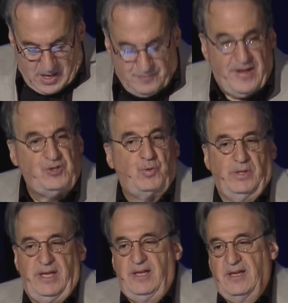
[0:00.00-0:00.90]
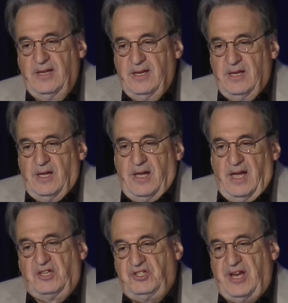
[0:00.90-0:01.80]
Eventually
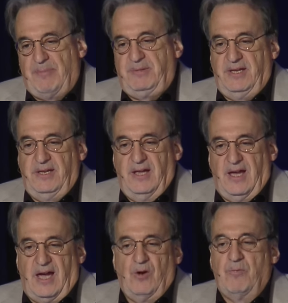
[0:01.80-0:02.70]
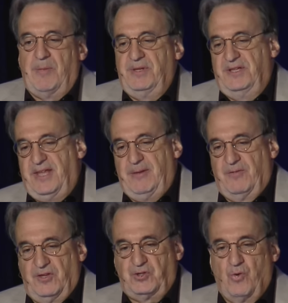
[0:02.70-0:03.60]
accepted, I don't remember the name
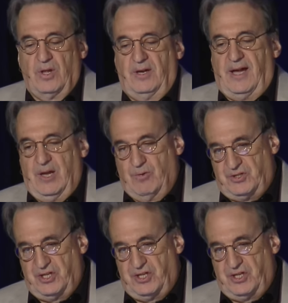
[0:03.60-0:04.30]
of the school in Iowa, it's